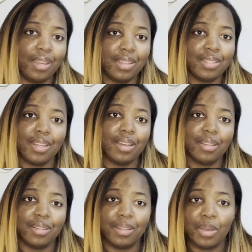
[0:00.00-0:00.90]
It's not
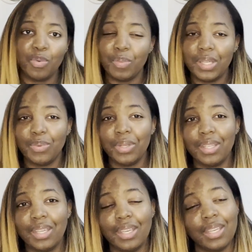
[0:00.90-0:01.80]
gonna help me
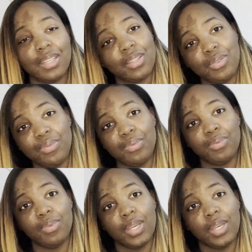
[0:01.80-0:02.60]
really get to